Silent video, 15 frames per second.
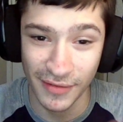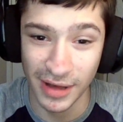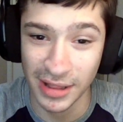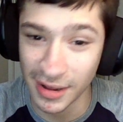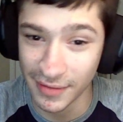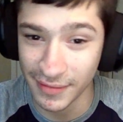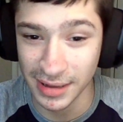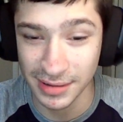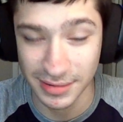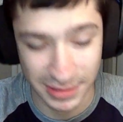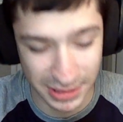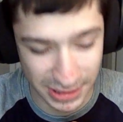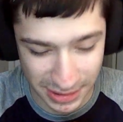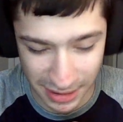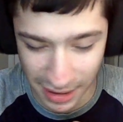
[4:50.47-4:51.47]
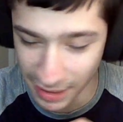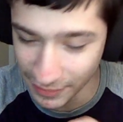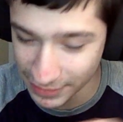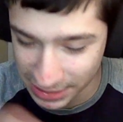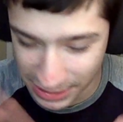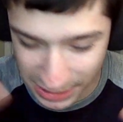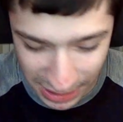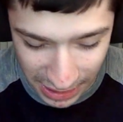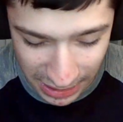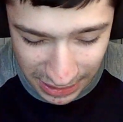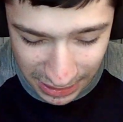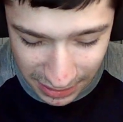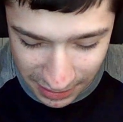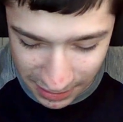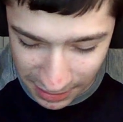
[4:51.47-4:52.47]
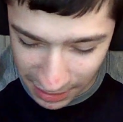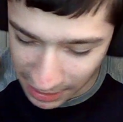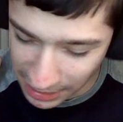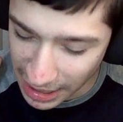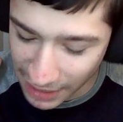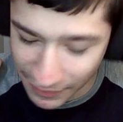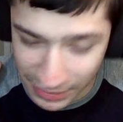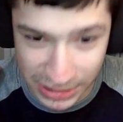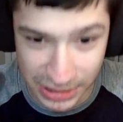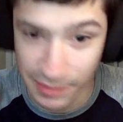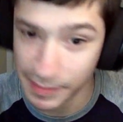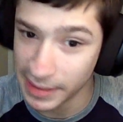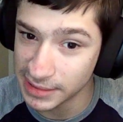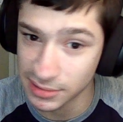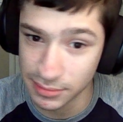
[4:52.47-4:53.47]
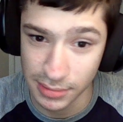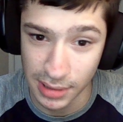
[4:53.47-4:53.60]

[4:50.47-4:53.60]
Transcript: I love a lot, just all of his, a lot of it's just amazing.